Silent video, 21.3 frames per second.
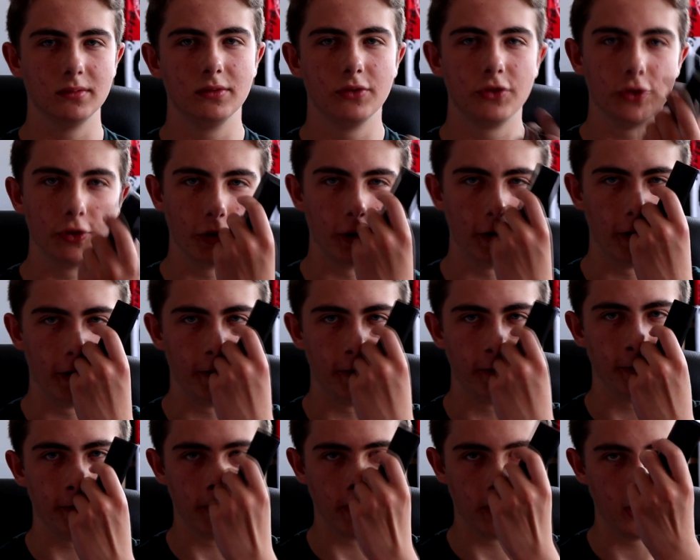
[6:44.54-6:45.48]
sort
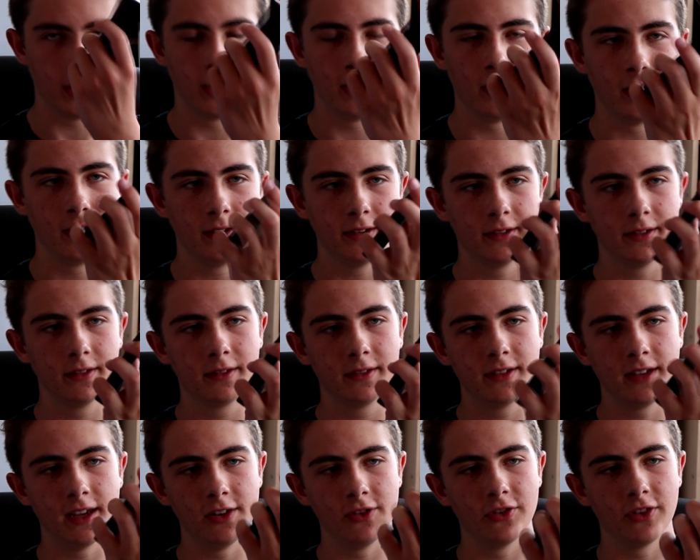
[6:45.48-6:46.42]
of
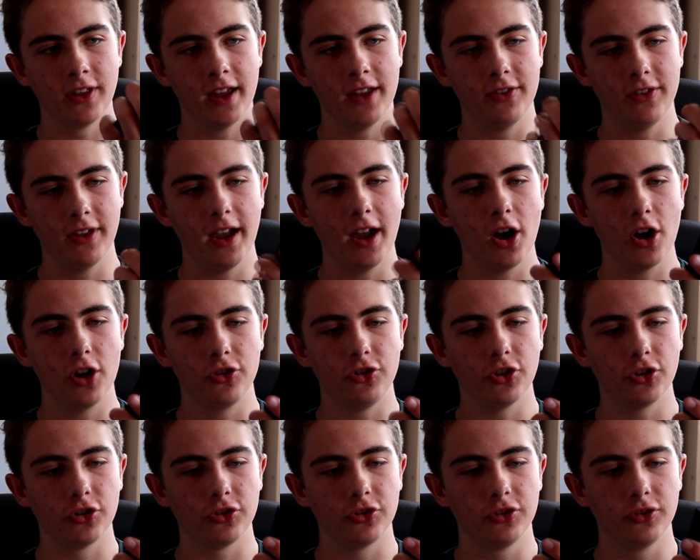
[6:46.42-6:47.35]
tinge. They are
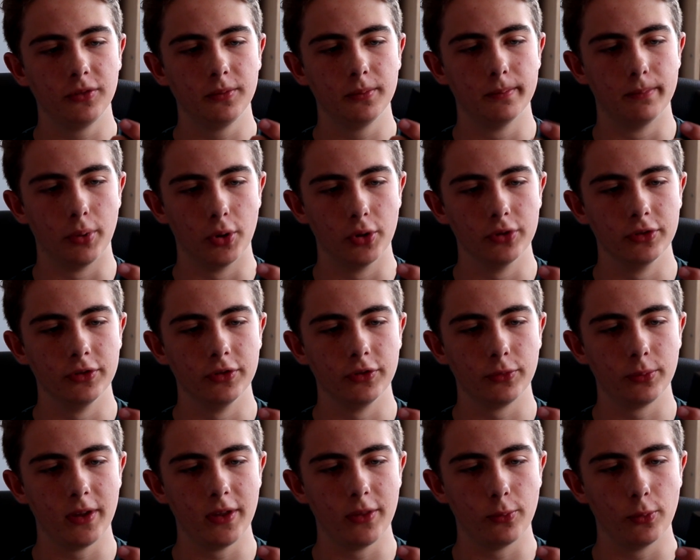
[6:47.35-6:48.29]
just
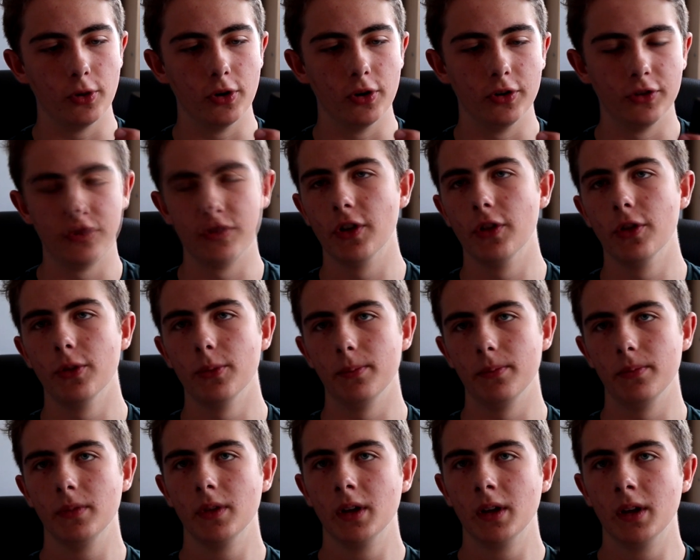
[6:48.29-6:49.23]
buttons with words on
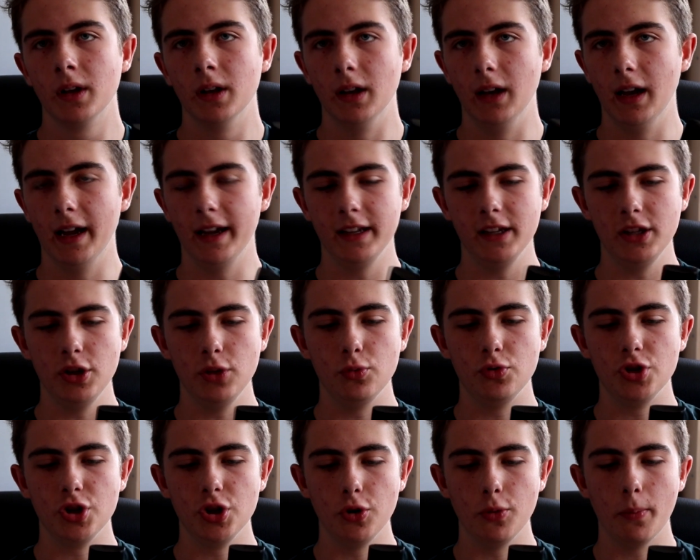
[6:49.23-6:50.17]
them, like
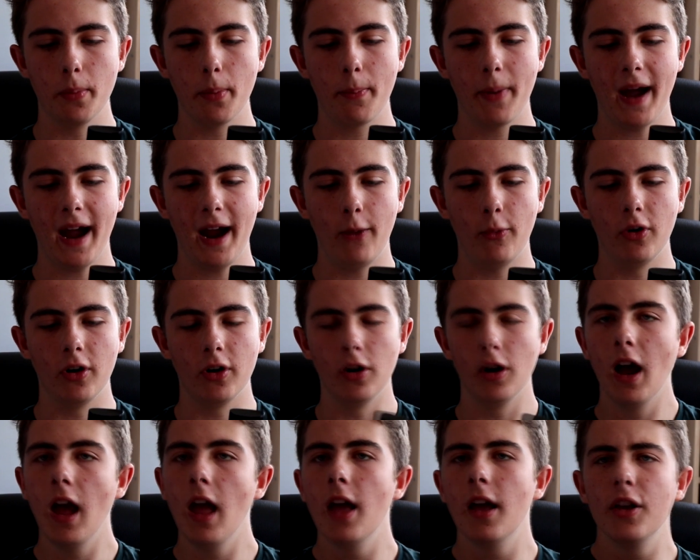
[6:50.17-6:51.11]
YouTube power.
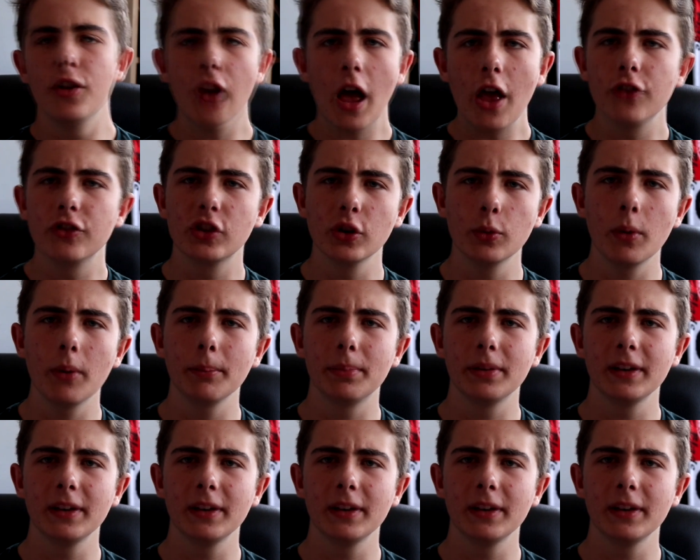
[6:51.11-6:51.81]
Someone